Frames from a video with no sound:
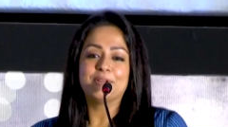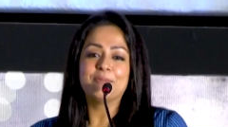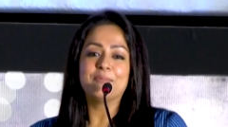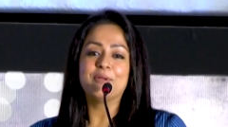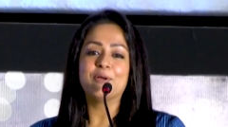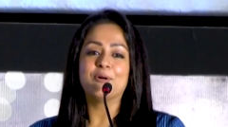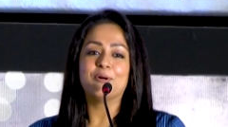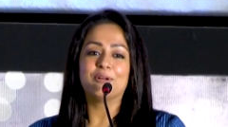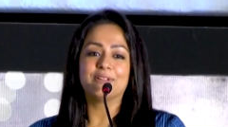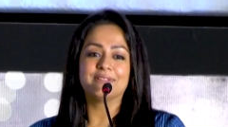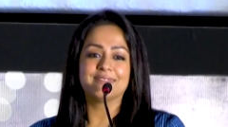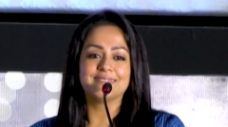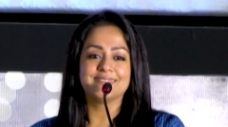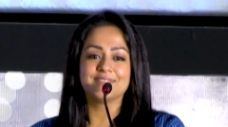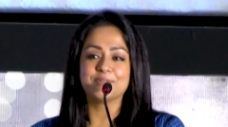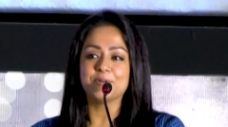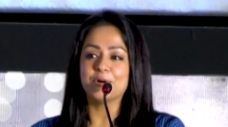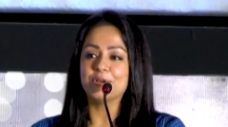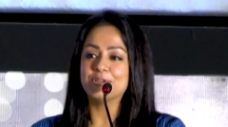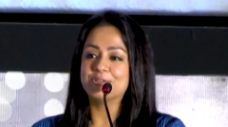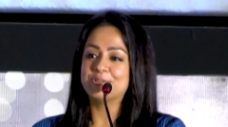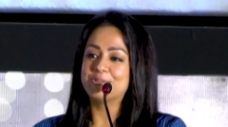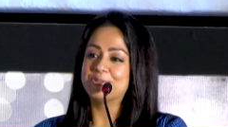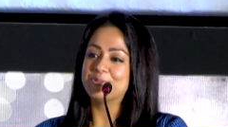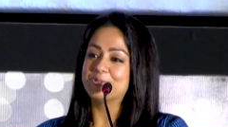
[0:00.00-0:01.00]
me all this
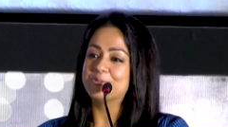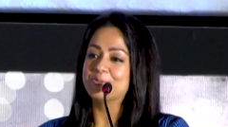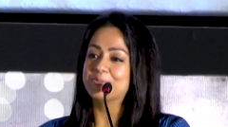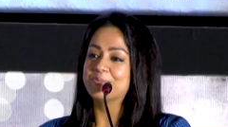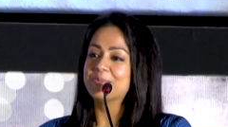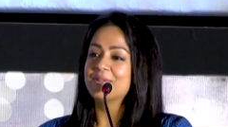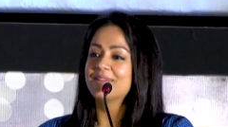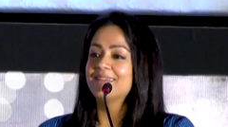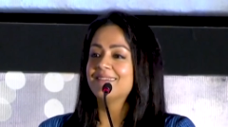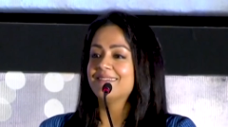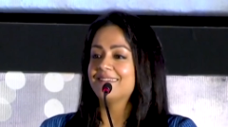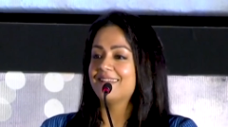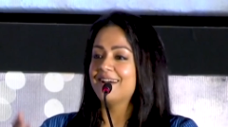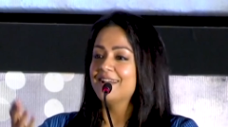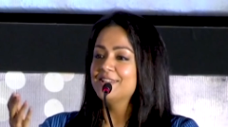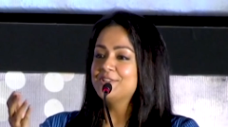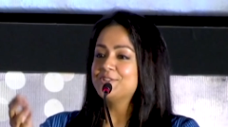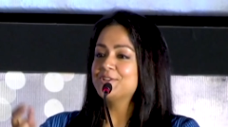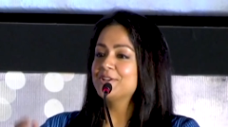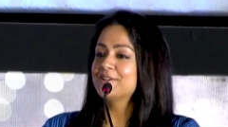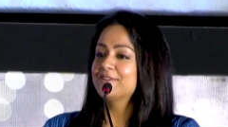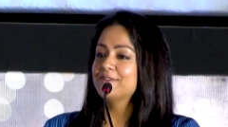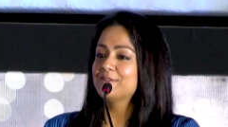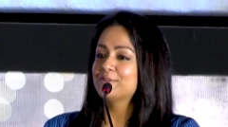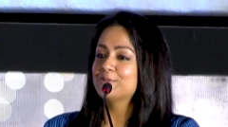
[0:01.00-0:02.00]
costume.
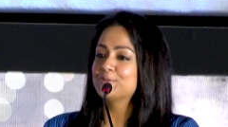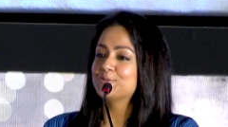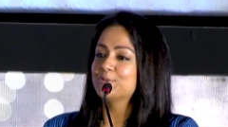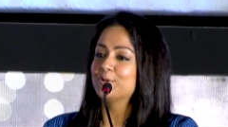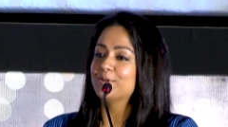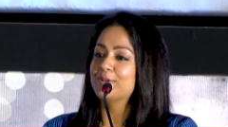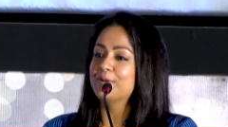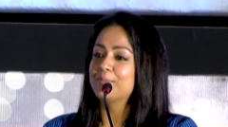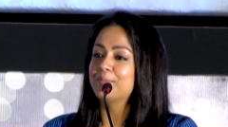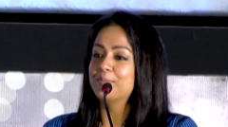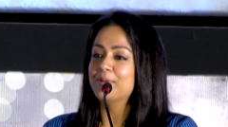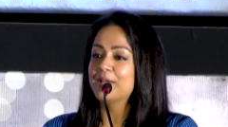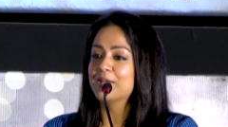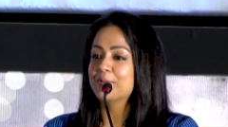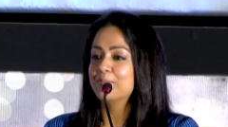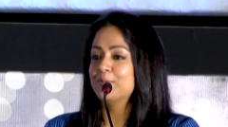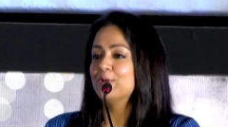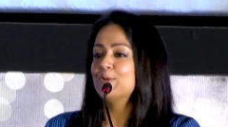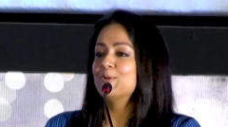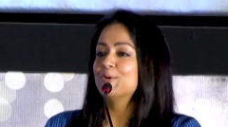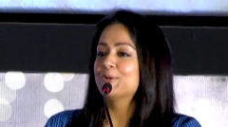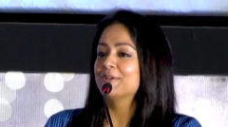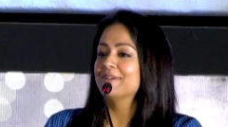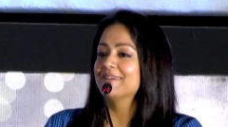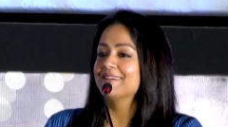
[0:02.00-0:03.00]
Rajasekar, make
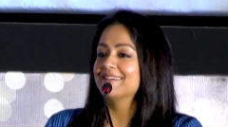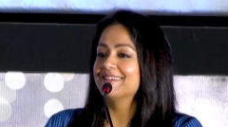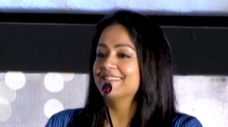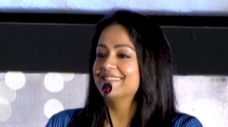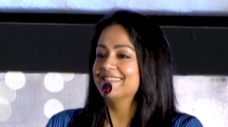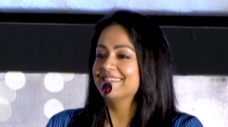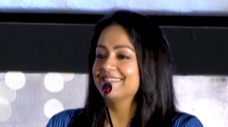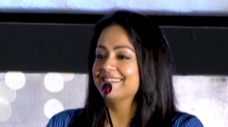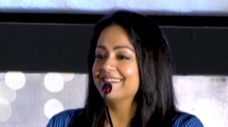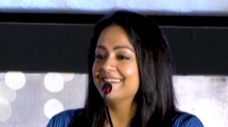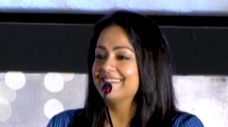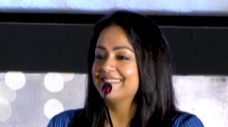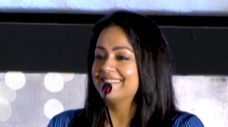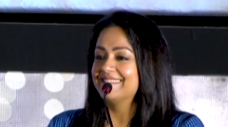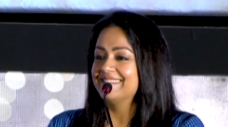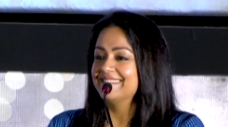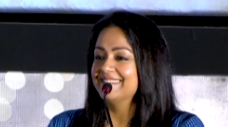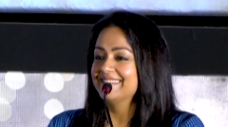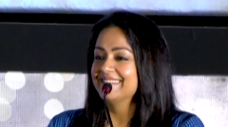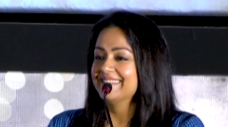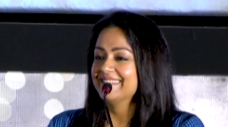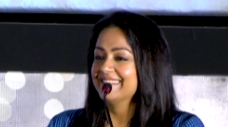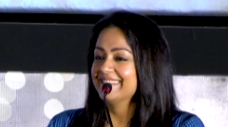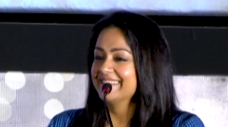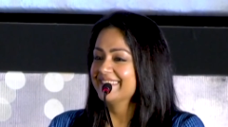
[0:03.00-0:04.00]
me look younger than Karthi.
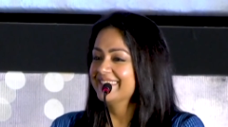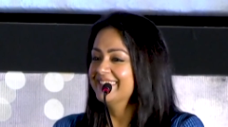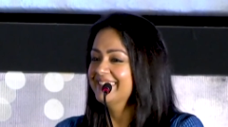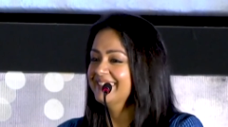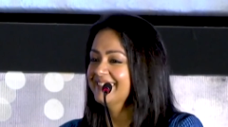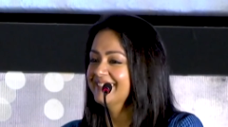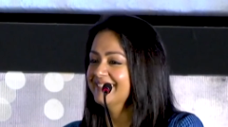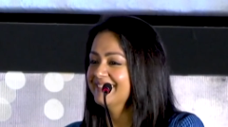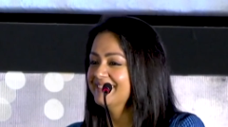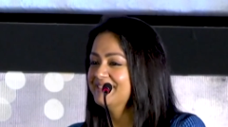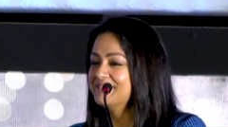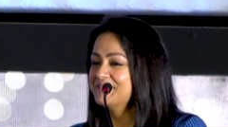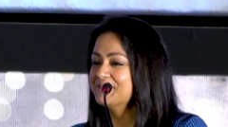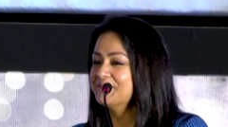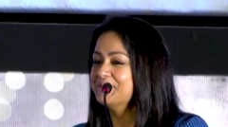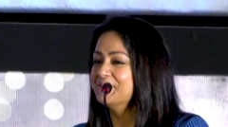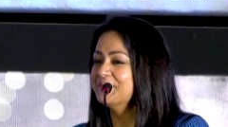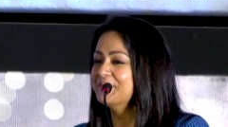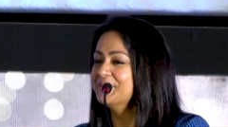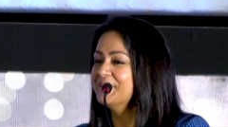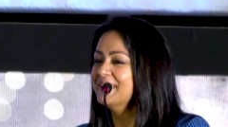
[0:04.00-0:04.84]
So,